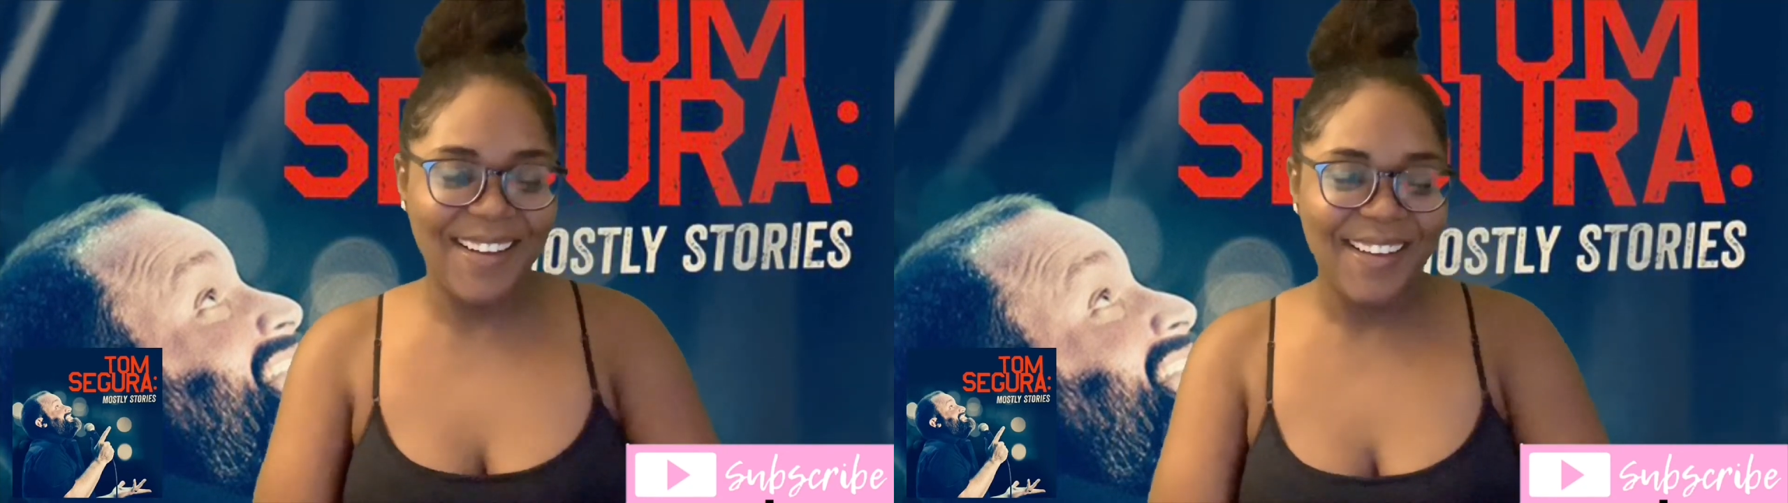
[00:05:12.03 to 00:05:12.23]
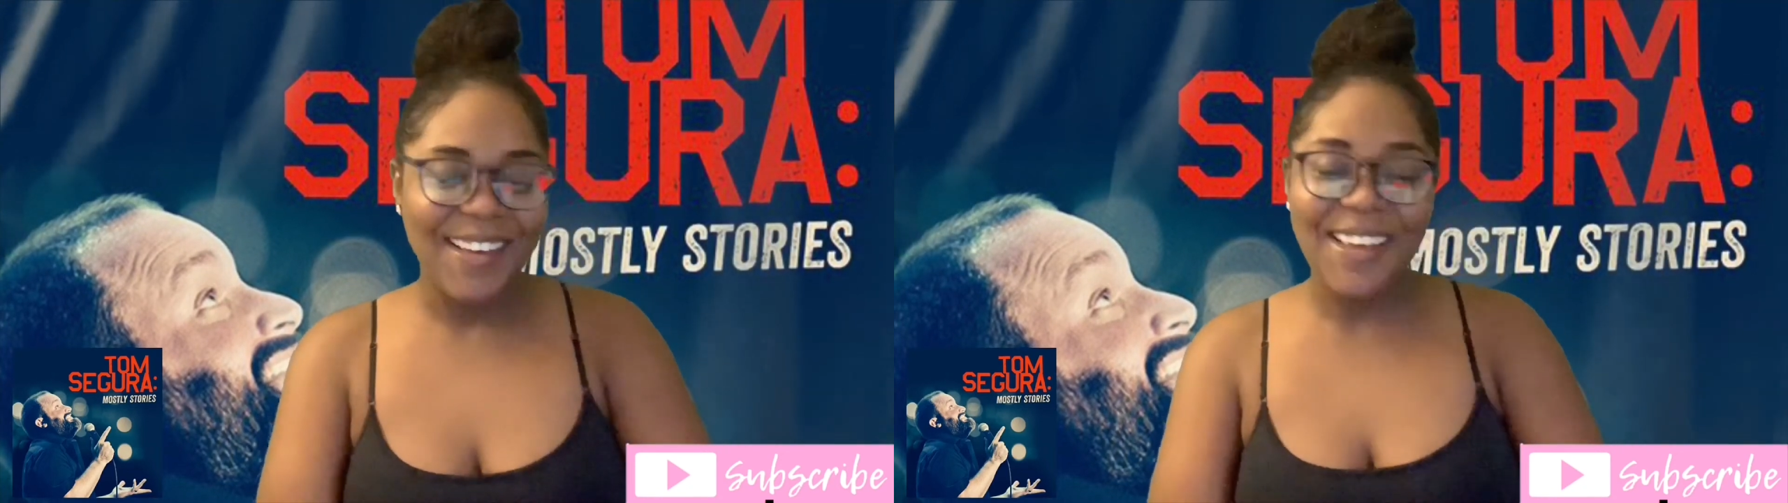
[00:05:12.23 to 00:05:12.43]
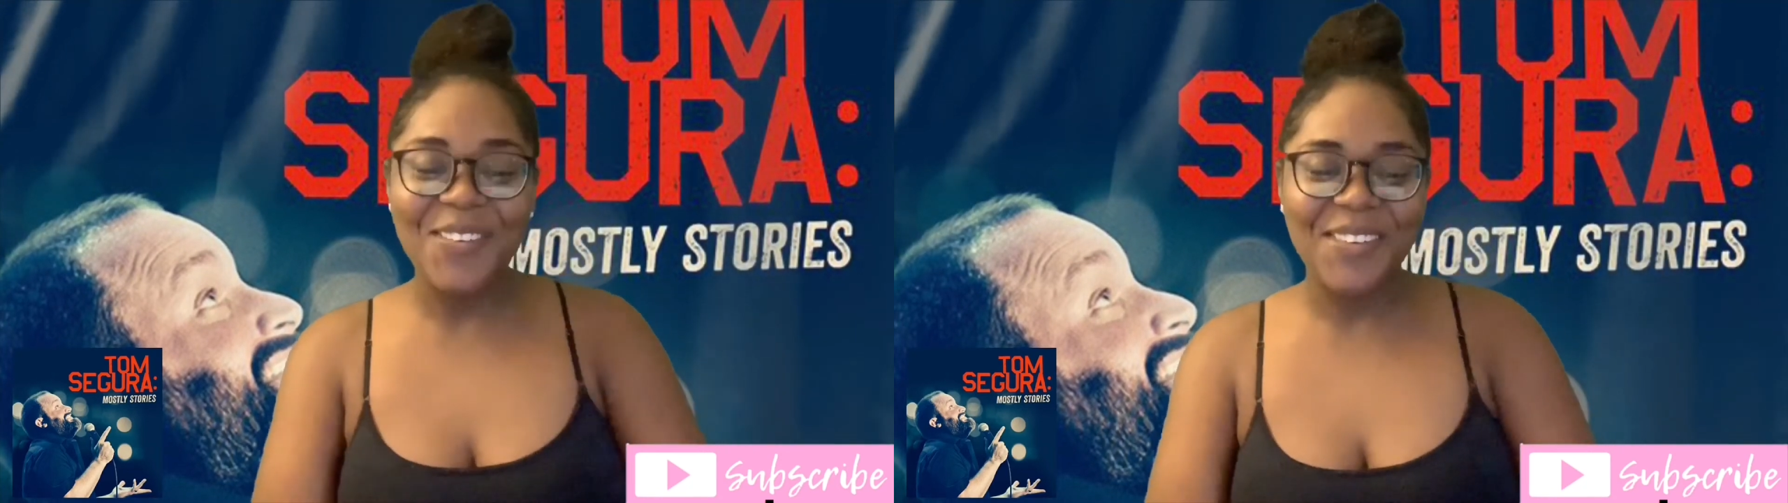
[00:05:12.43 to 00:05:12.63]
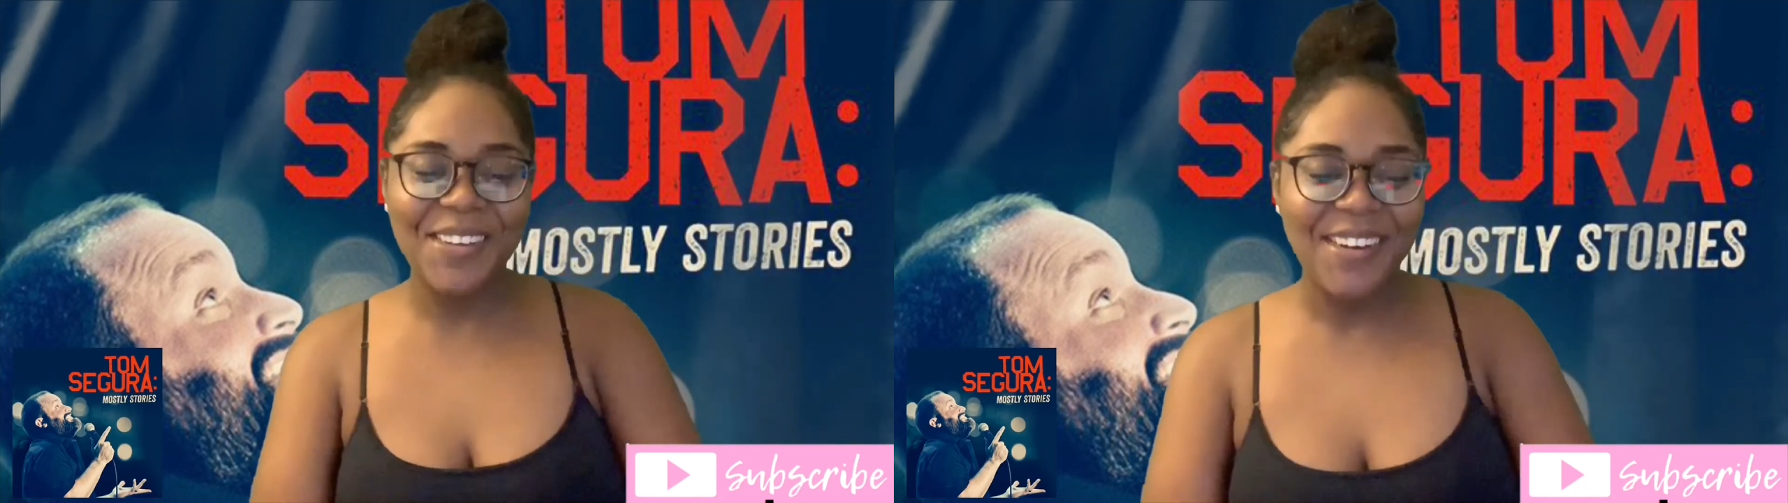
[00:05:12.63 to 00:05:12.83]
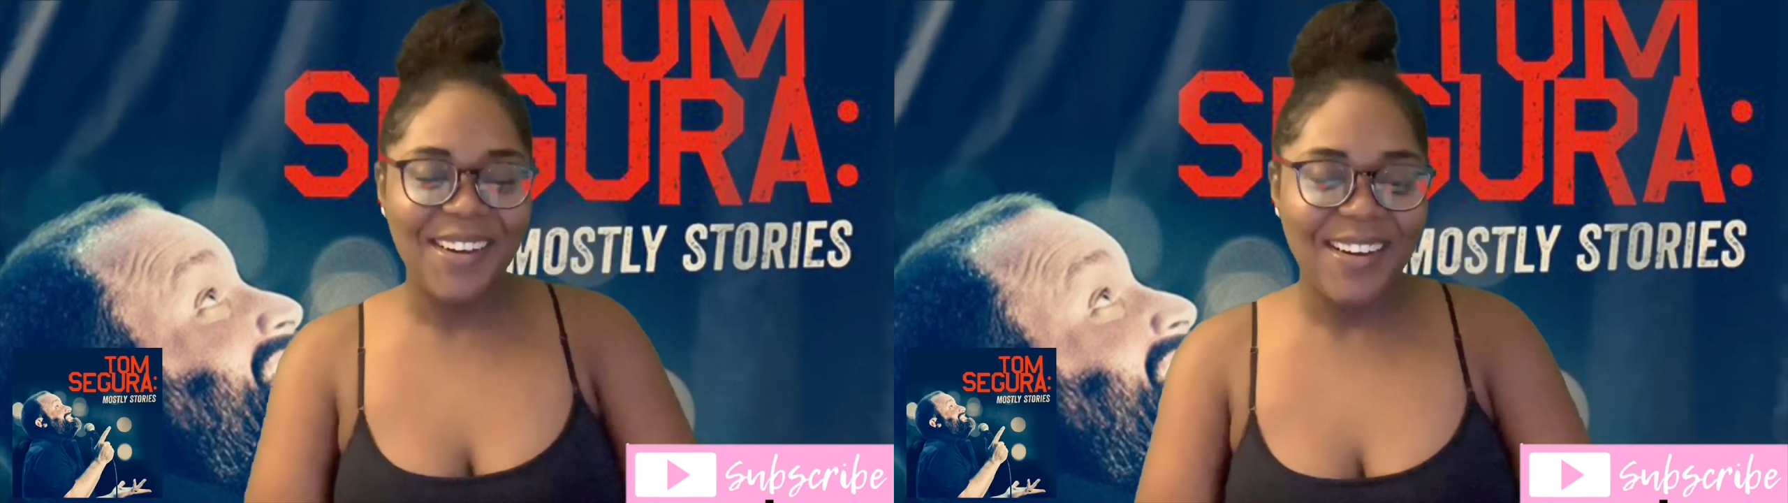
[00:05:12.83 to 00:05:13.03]
And my
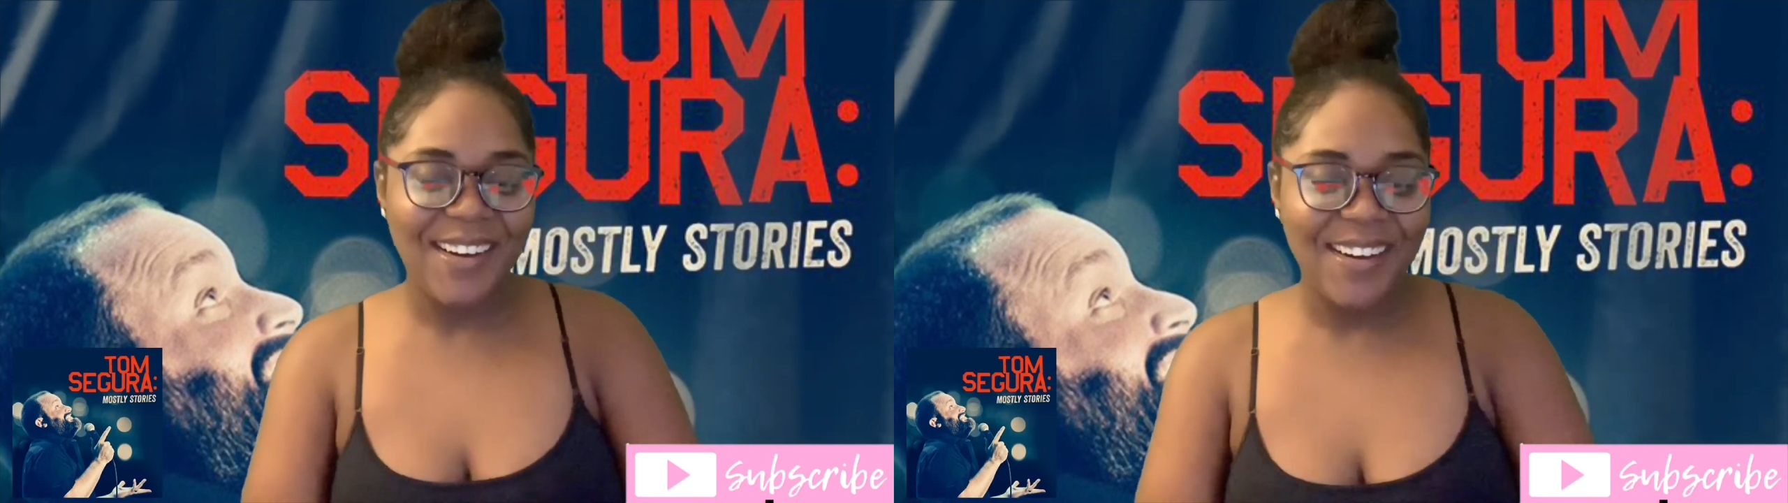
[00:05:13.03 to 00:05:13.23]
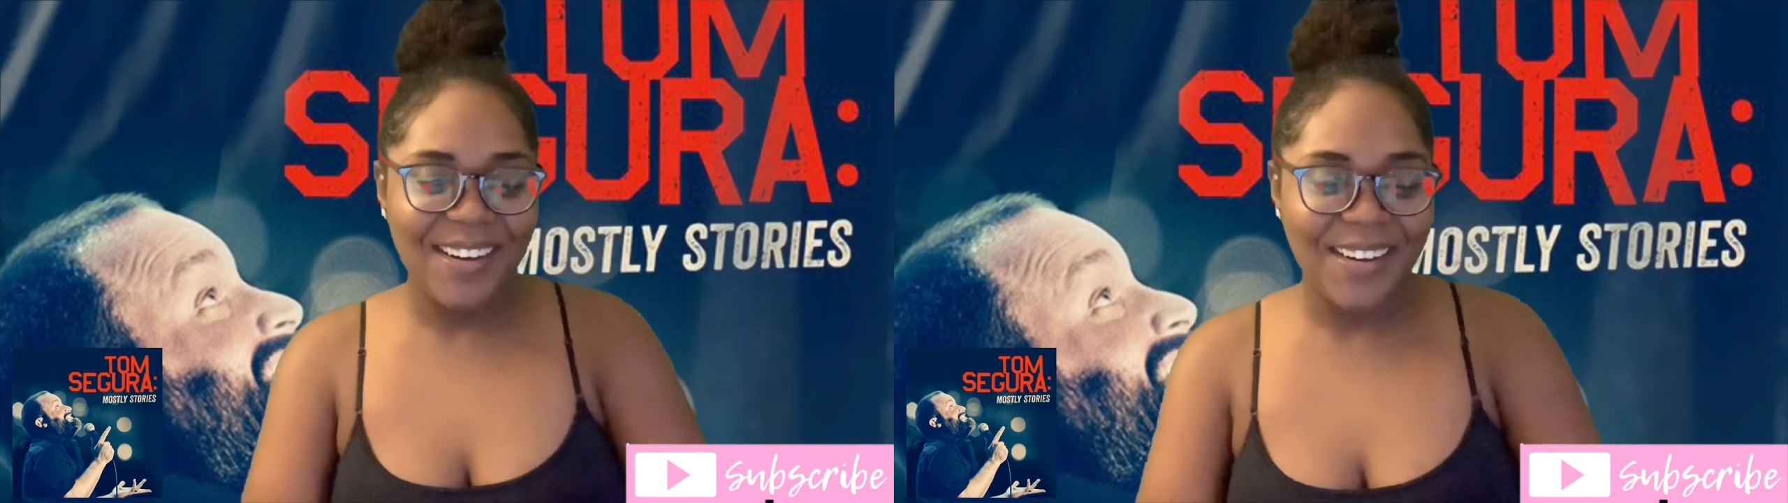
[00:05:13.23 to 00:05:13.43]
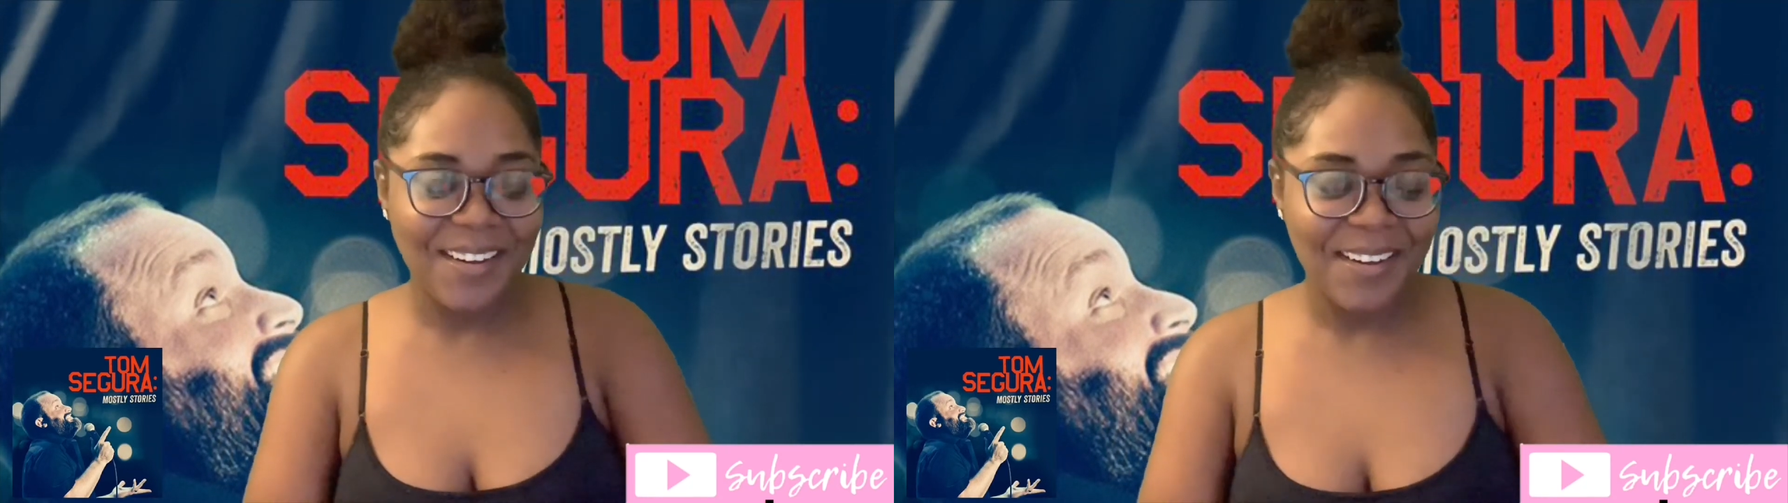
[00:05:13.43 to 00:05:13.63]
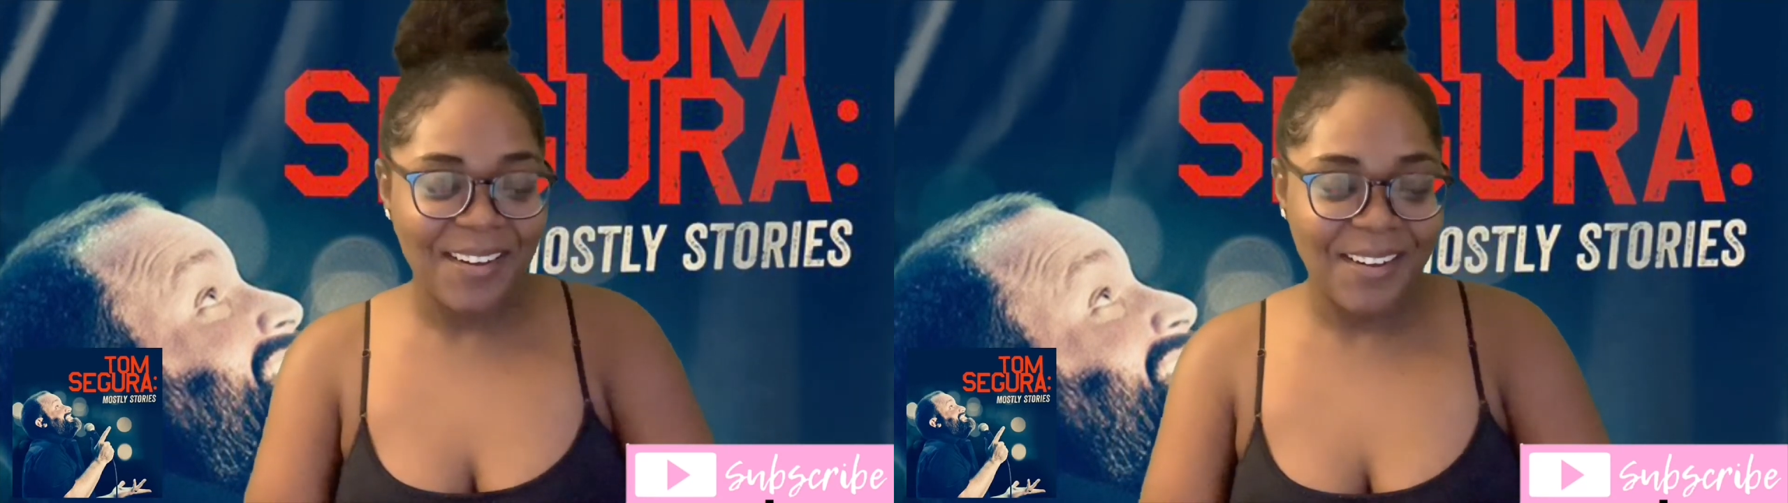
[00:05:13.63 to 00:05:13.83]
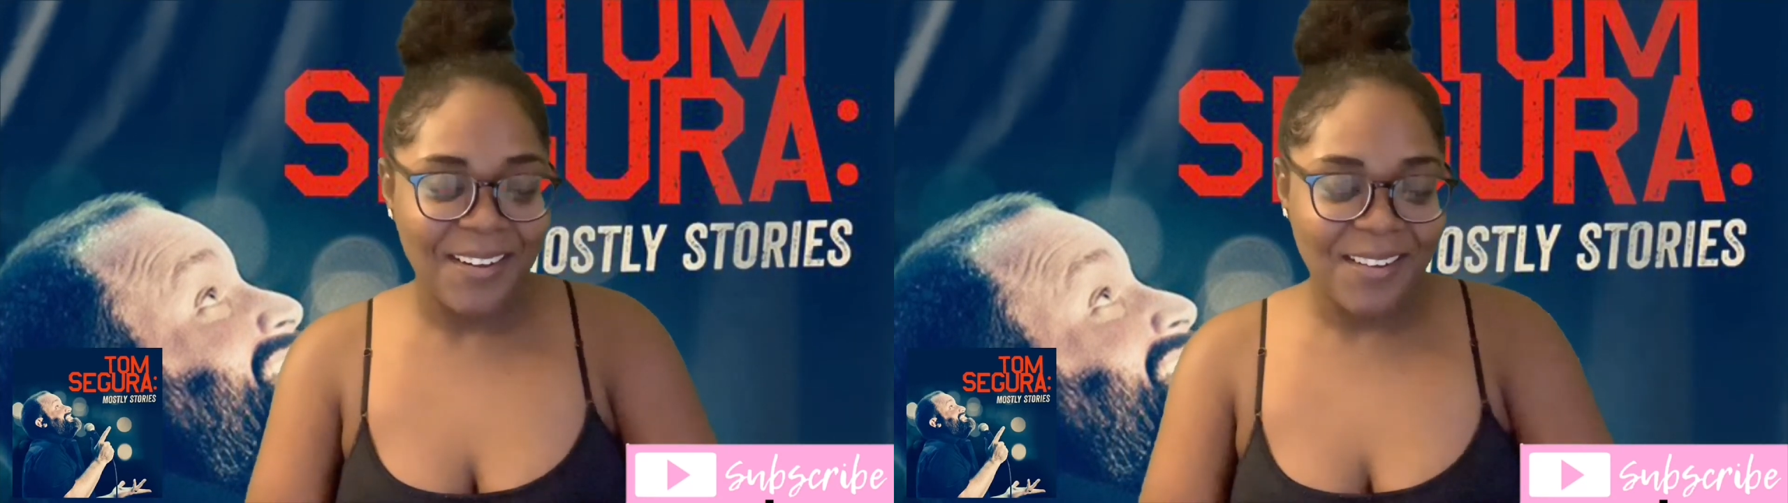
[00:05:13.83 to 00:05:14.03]
wife, she's pretty
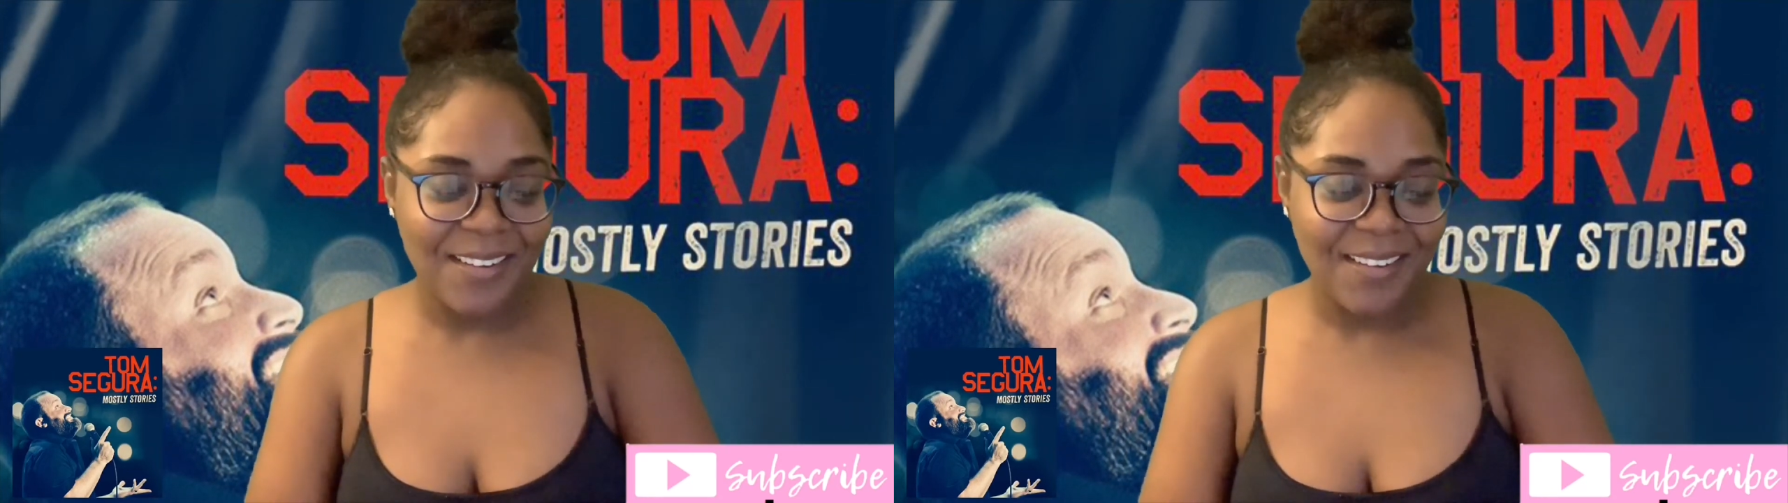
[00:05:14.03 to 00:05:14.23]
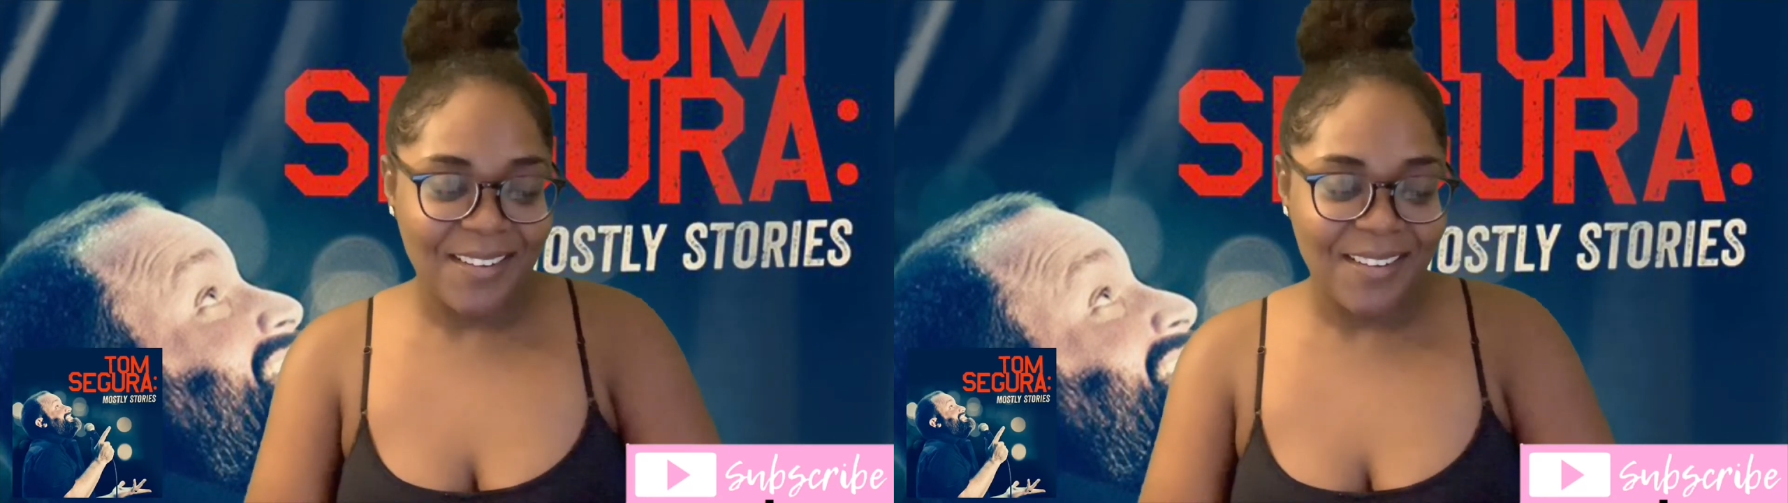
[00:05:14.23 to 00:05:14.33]
over it.